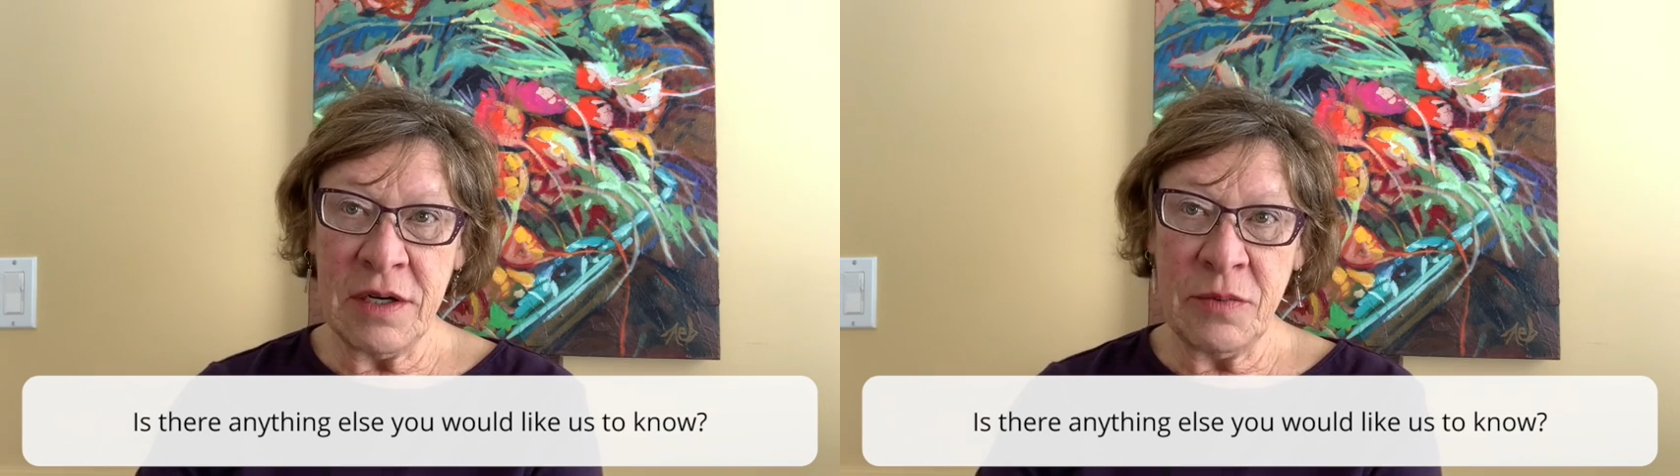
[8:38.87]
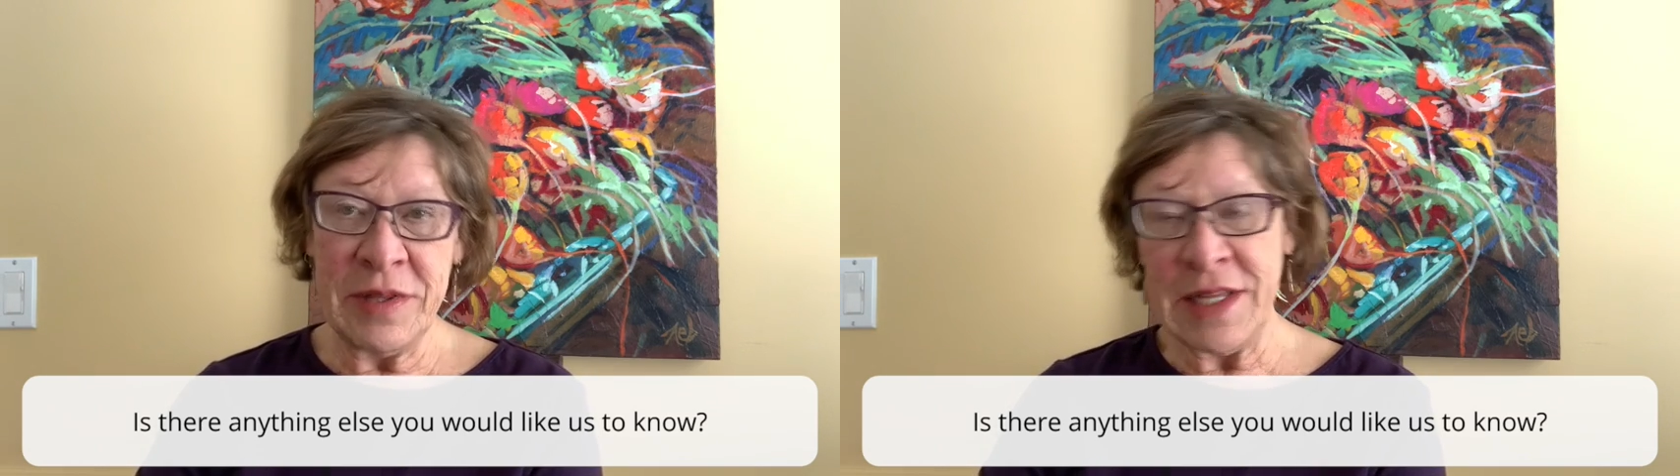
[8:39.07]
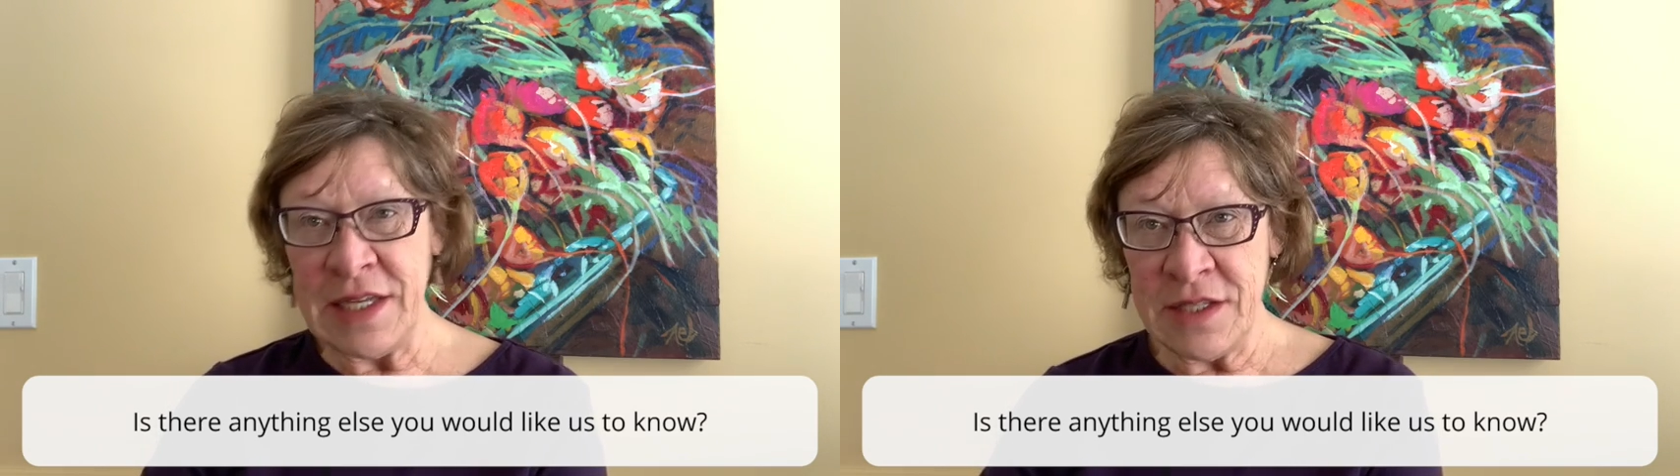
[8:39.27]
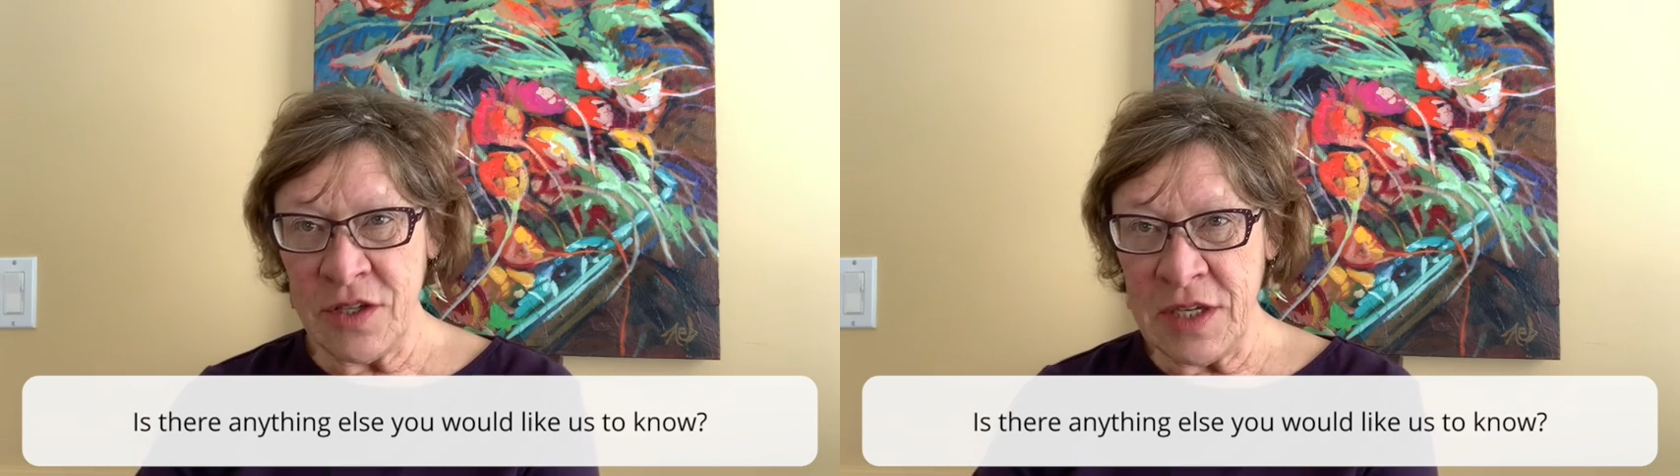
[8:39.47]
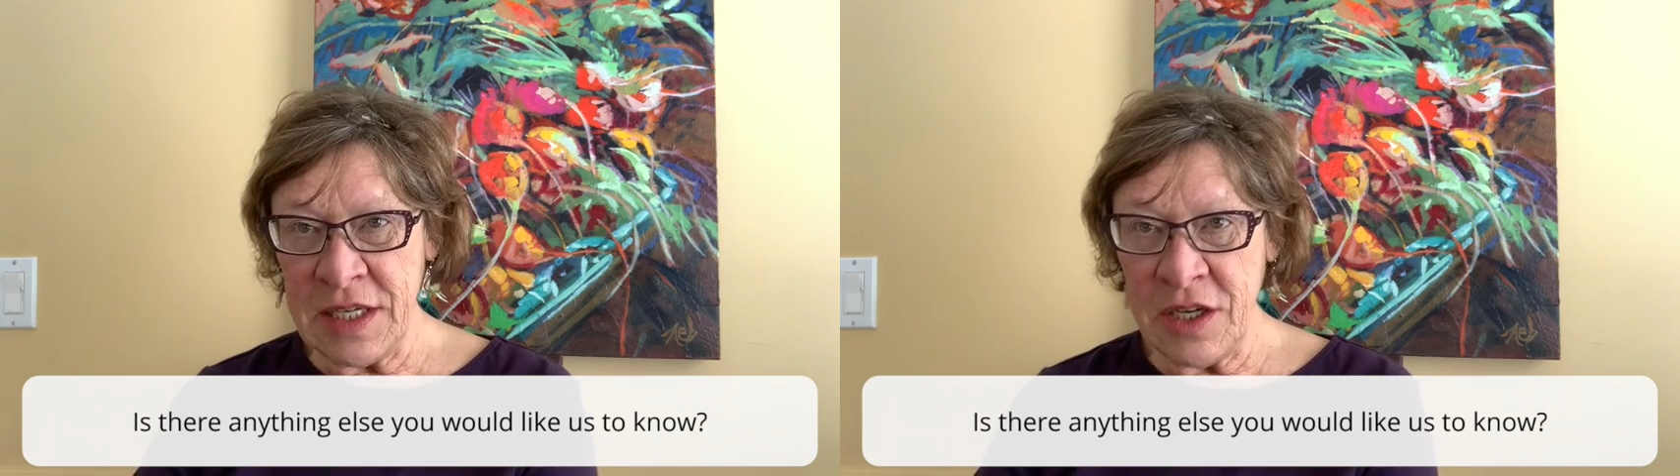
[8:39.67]
with lights
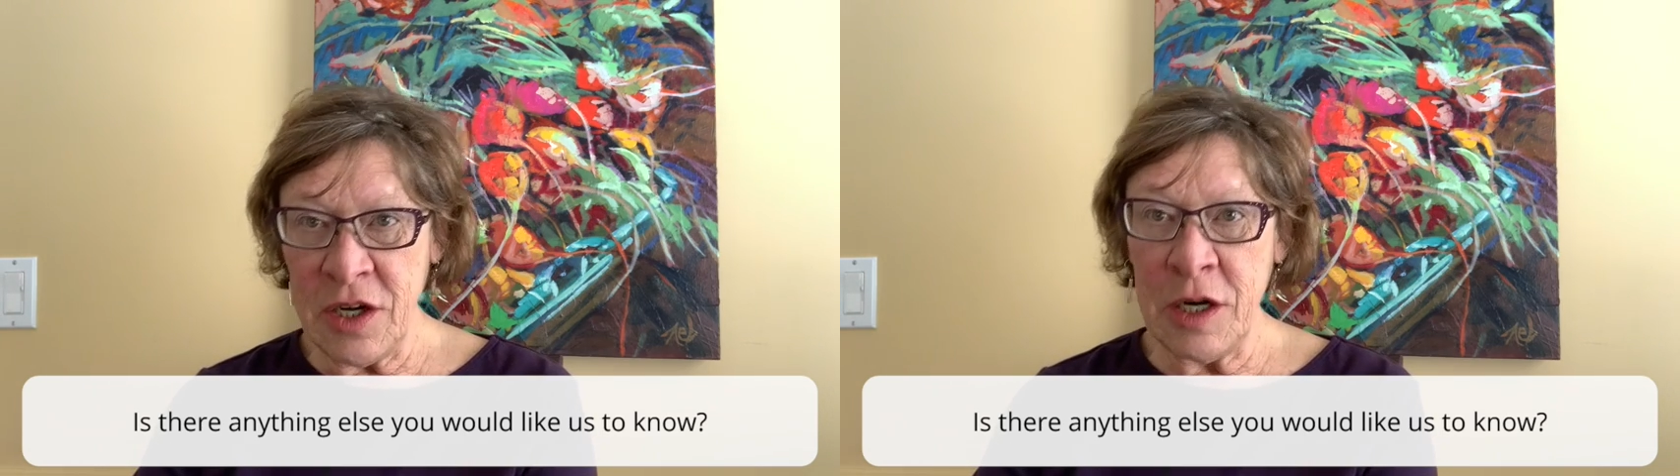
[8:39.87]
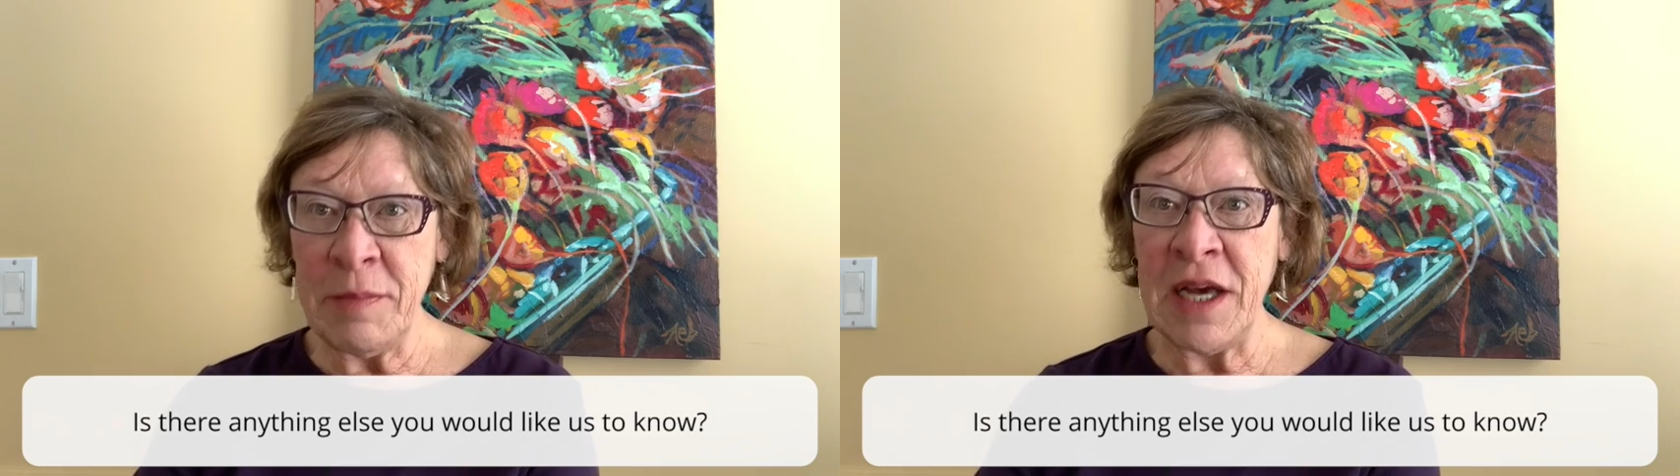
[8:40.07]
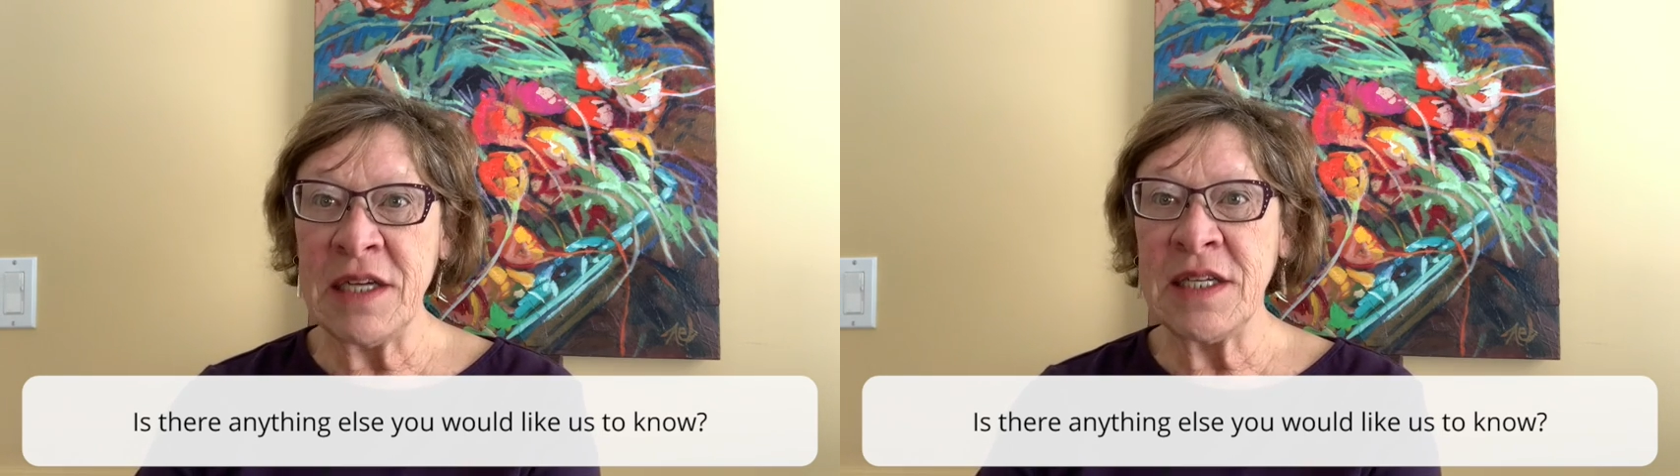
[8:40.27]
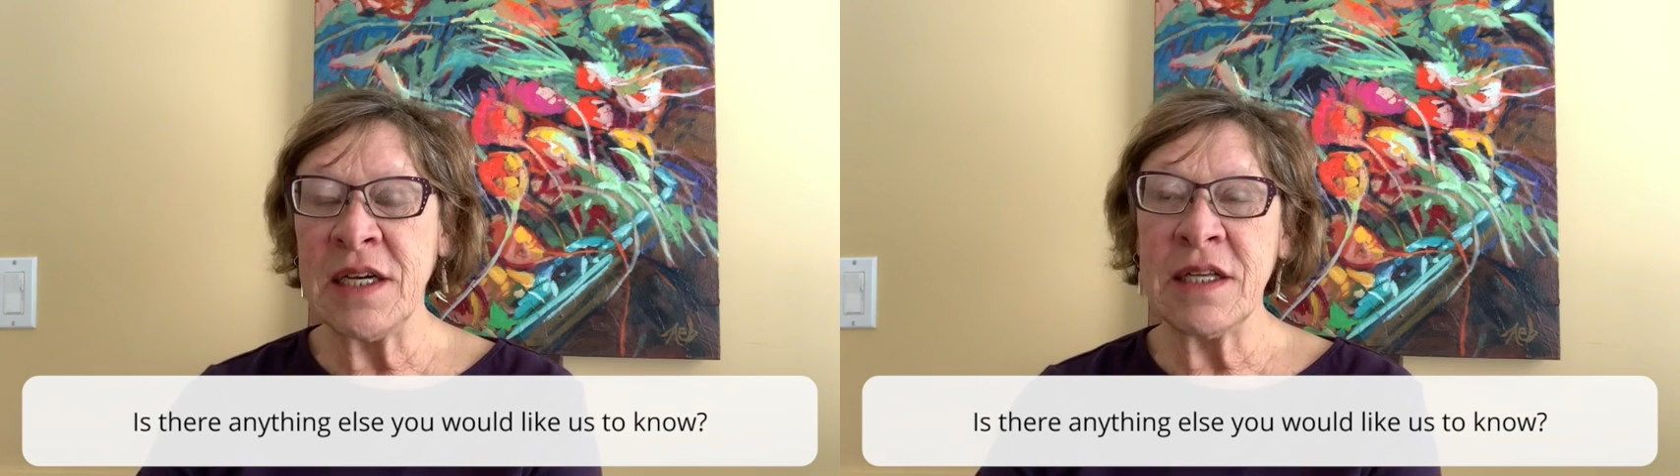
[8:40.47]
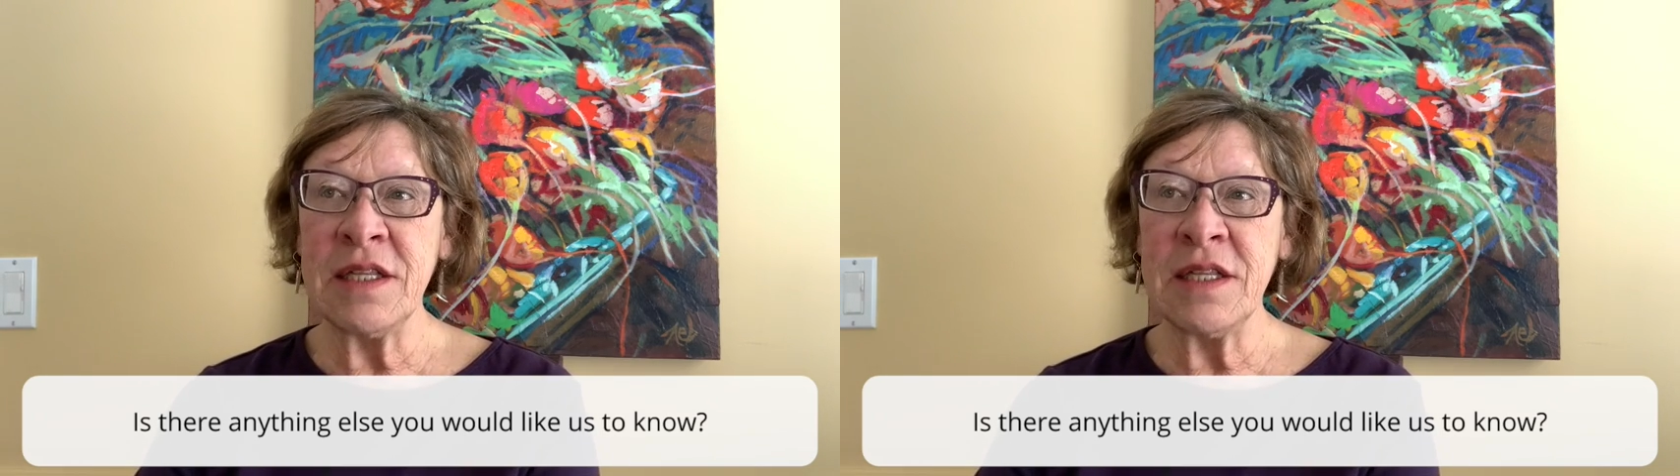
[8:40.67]
on it on our back deck.